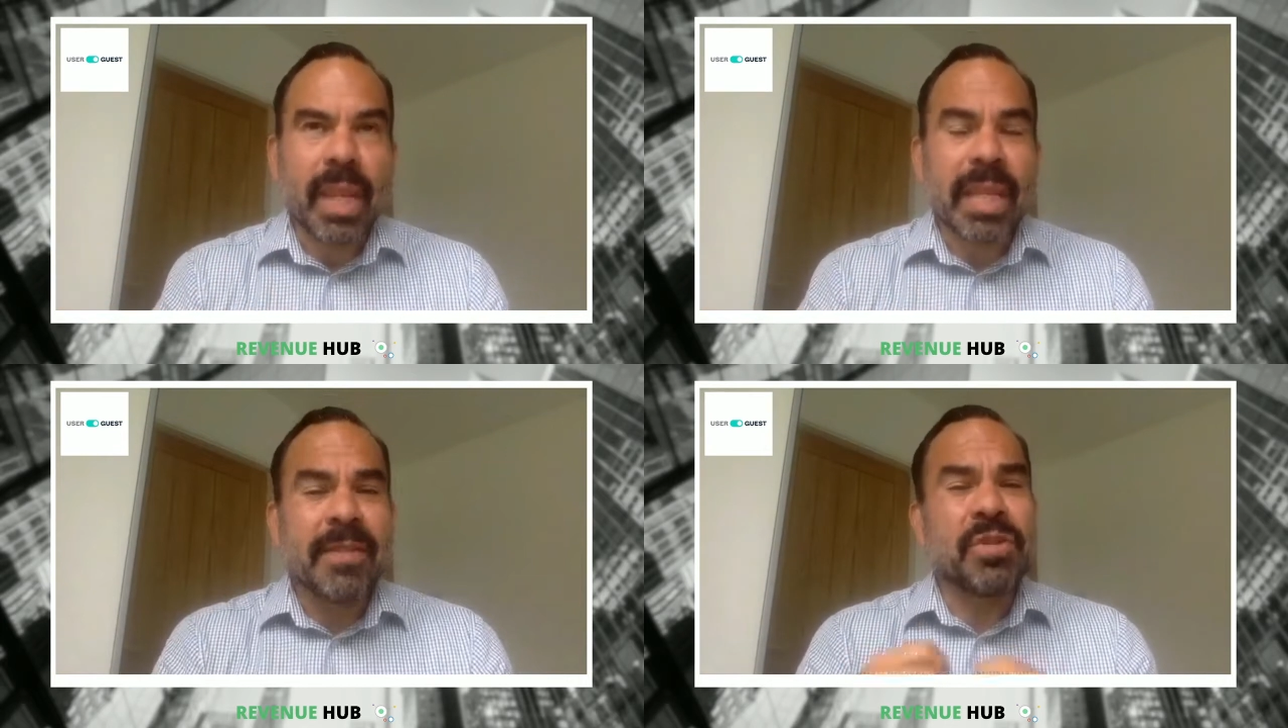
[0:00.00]

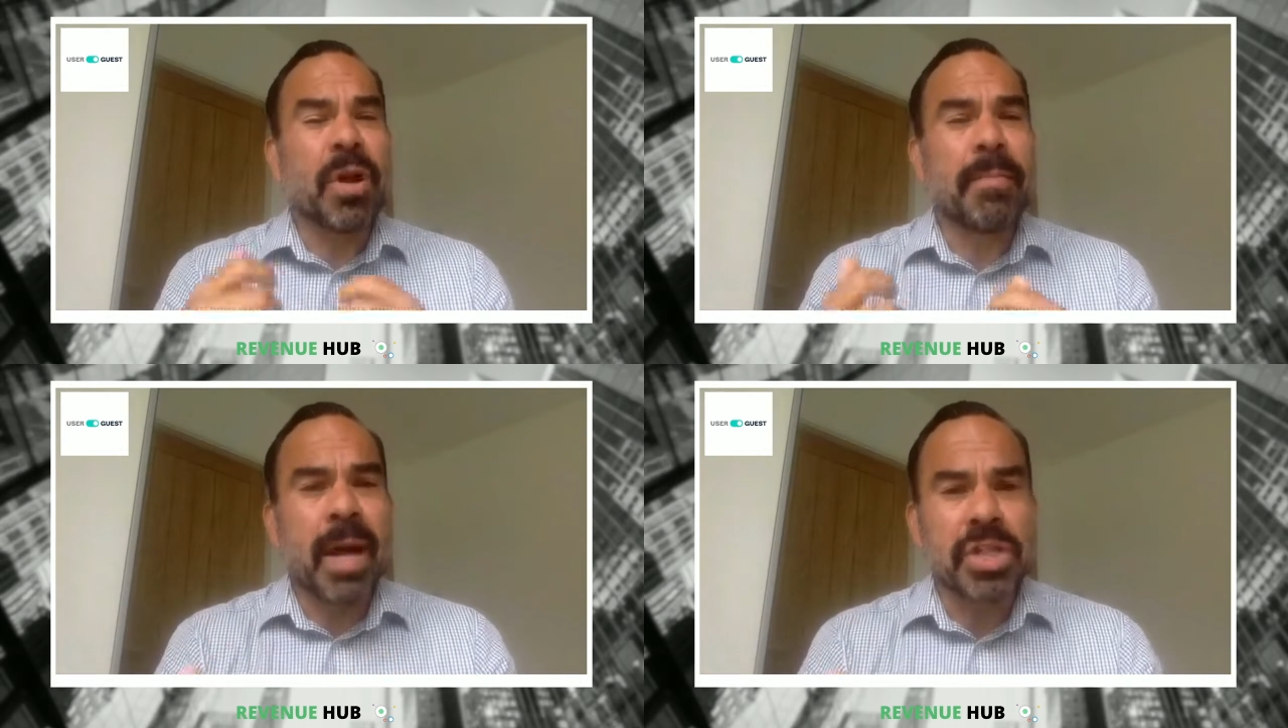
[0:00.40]
gives you
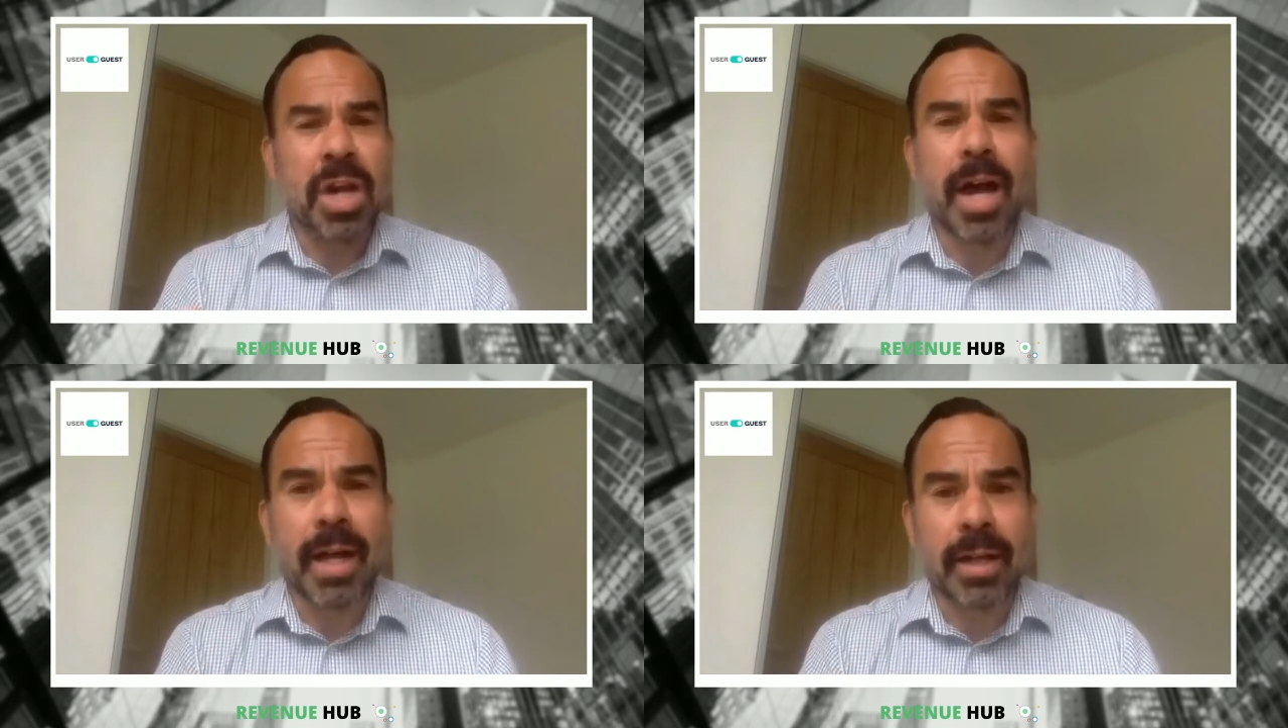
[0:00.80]
a much
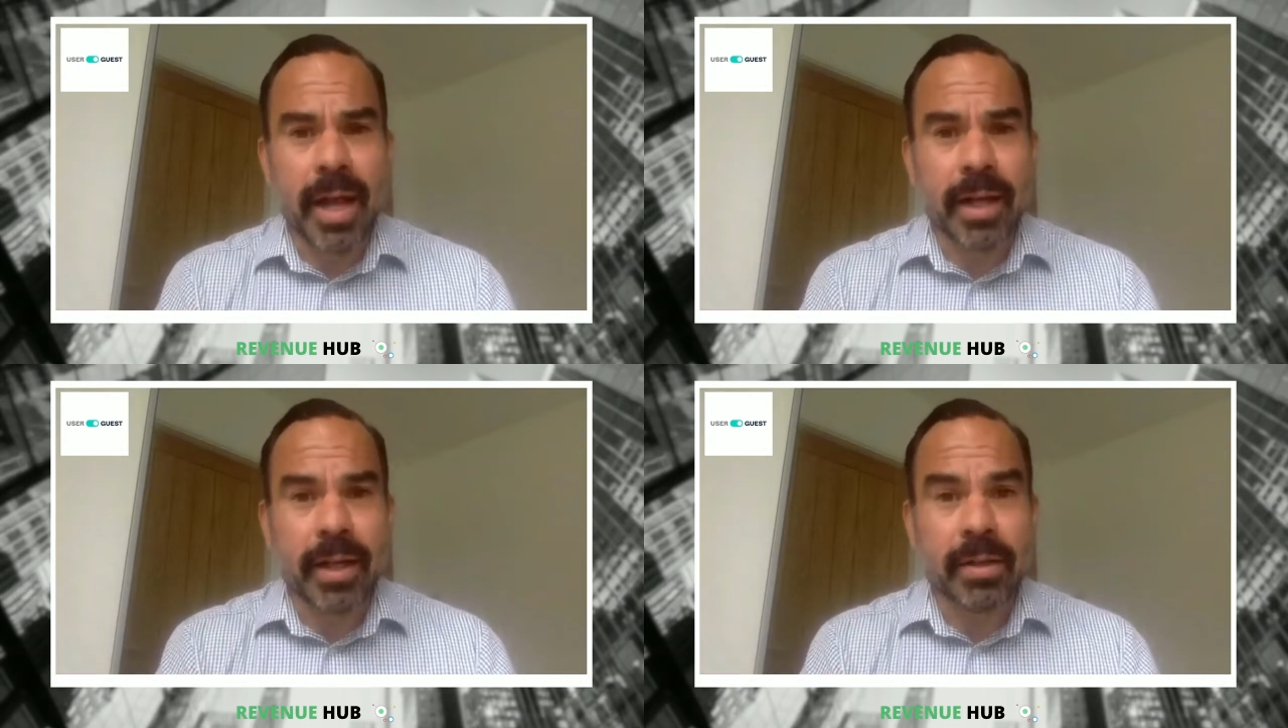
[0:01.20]
higher
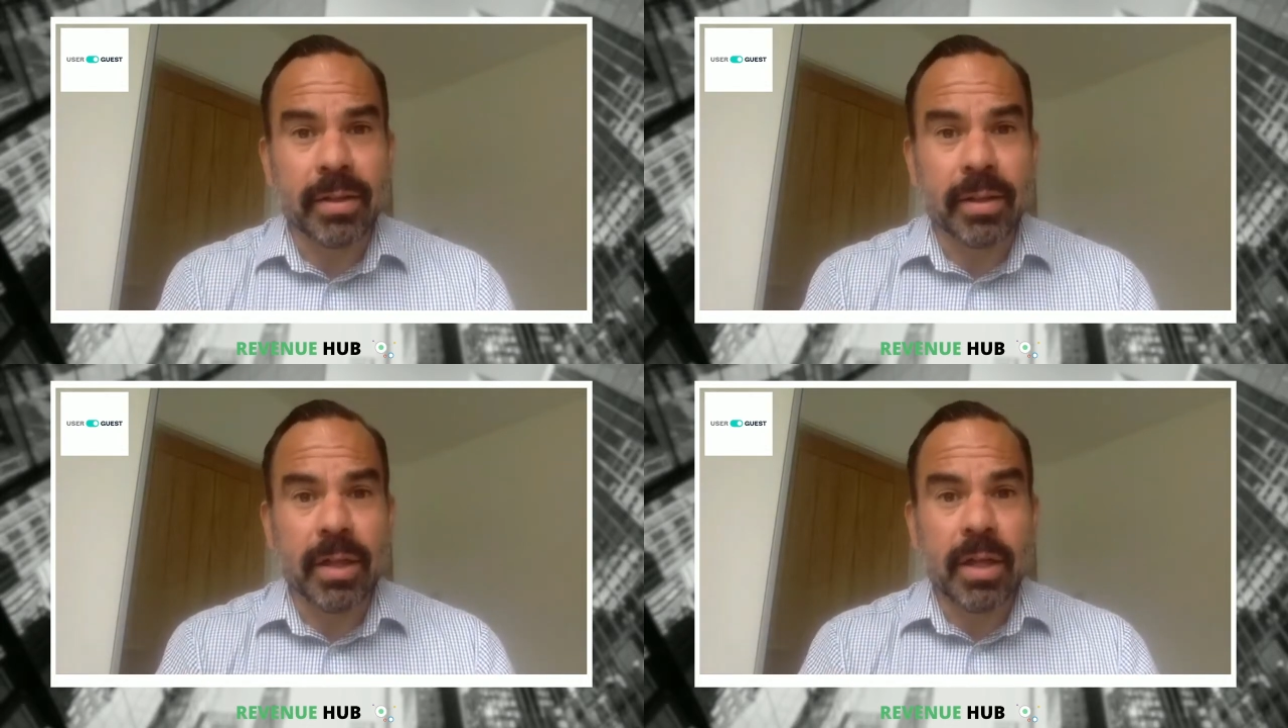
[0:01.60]

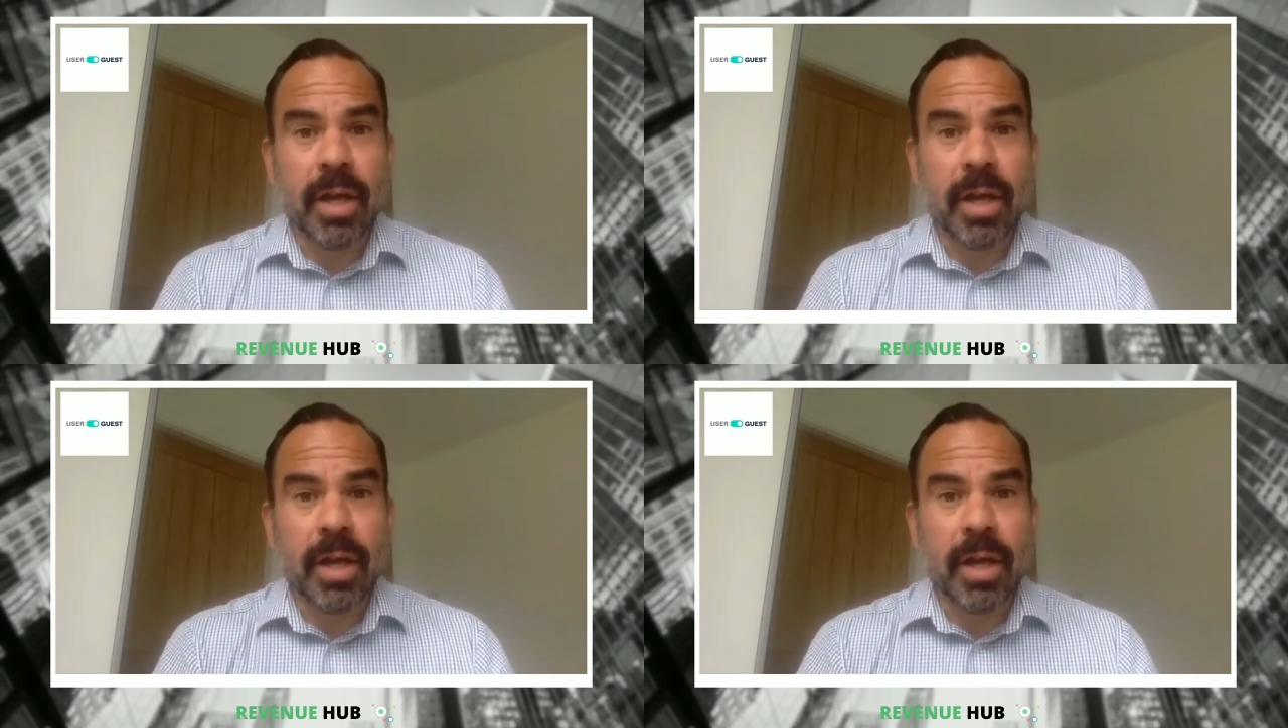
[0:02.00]
likelihood